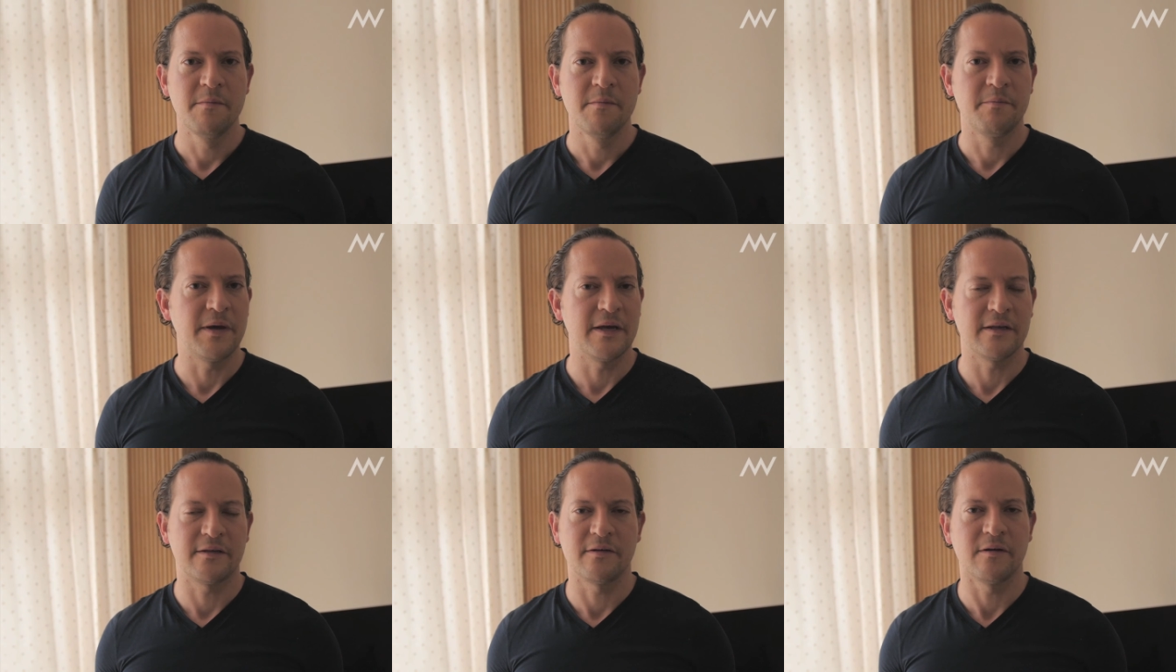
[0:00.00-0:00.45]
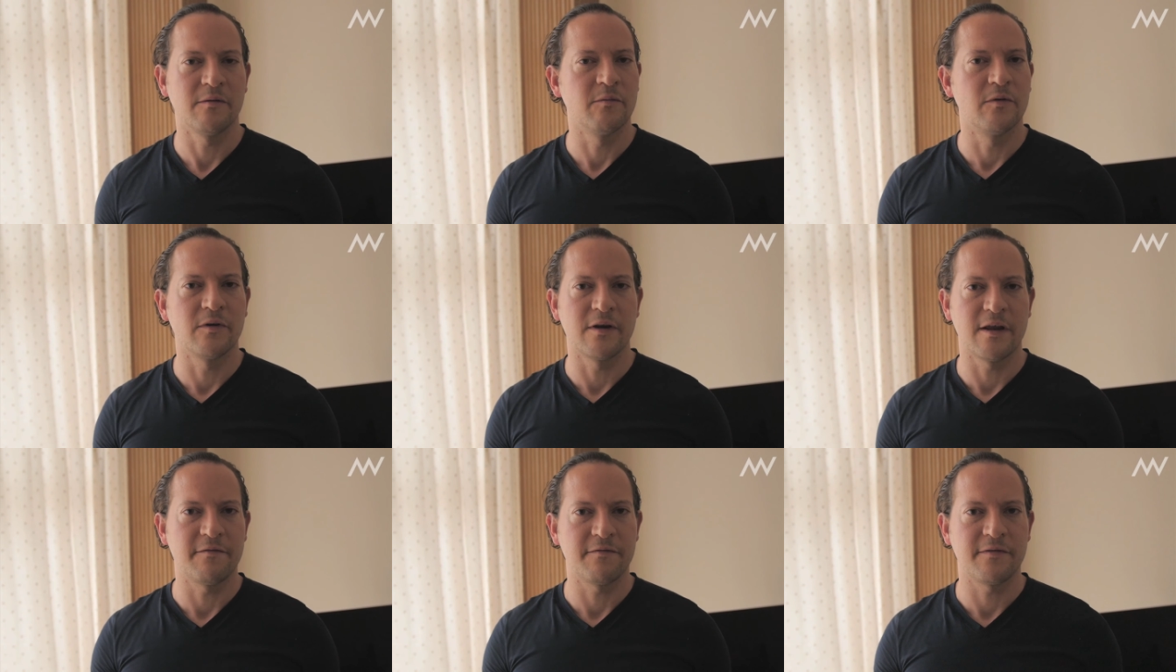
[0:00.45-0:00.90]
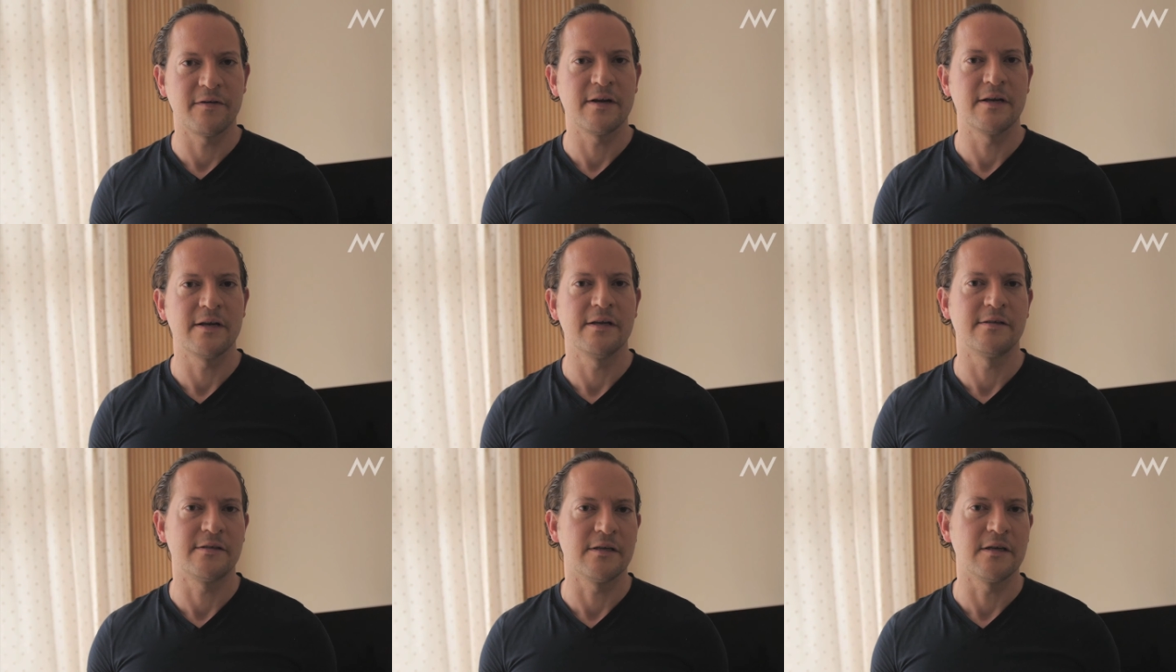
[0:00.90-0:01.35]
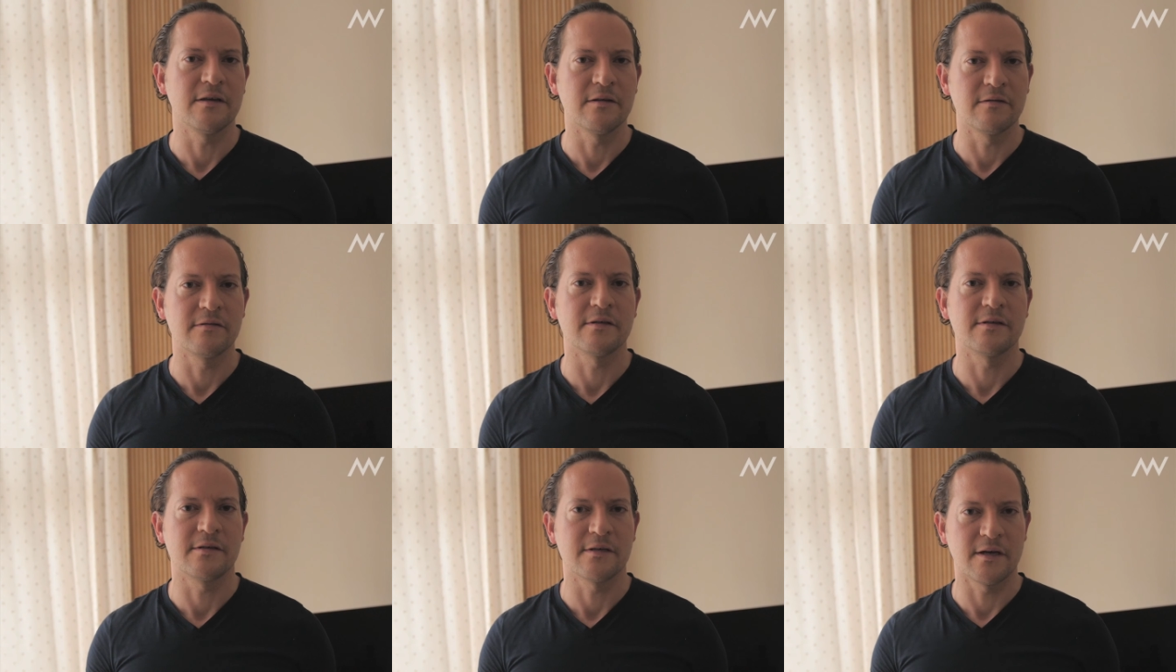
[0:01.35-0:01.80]
better at whatever it is that you
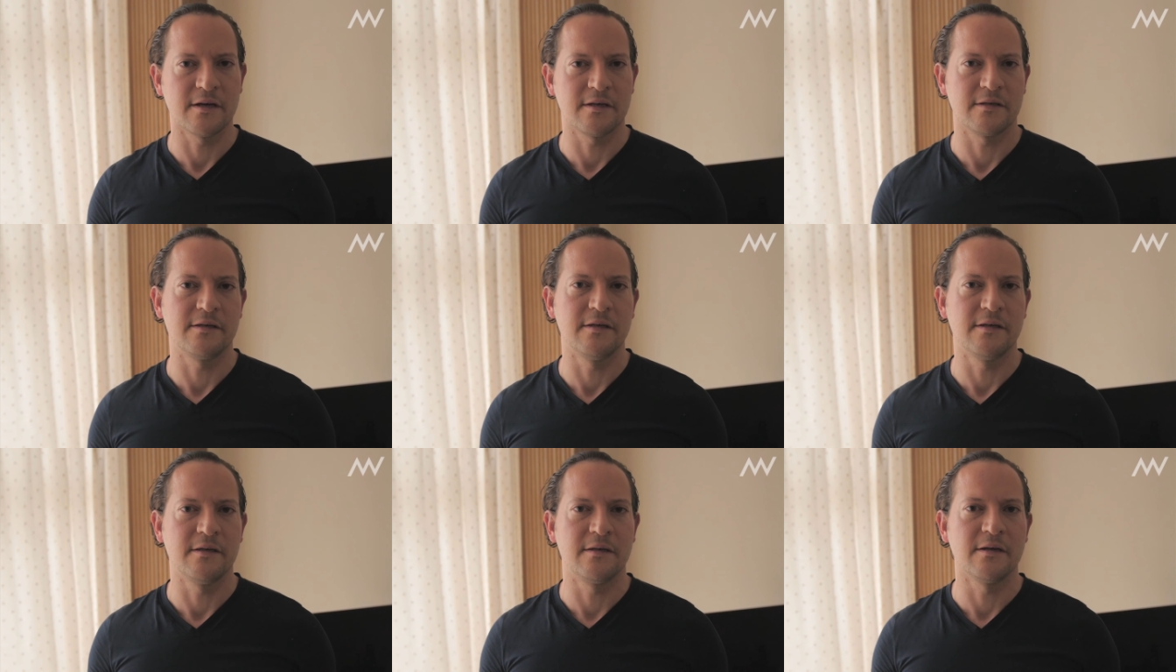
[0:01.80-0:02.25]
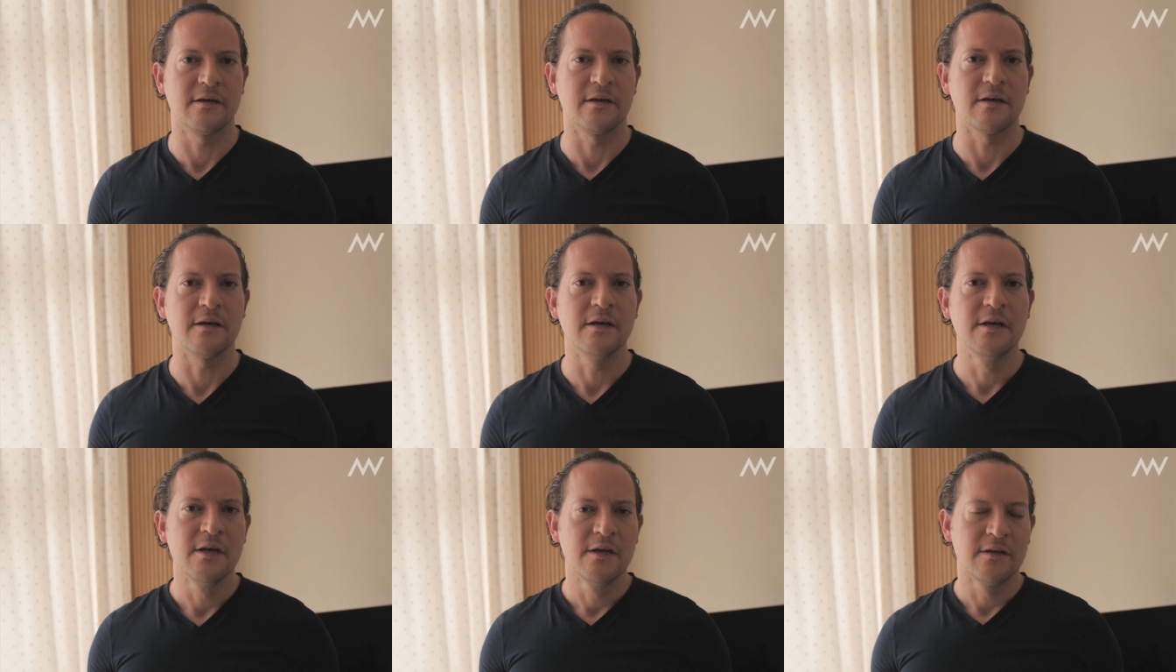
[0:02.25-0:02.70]
desire to do.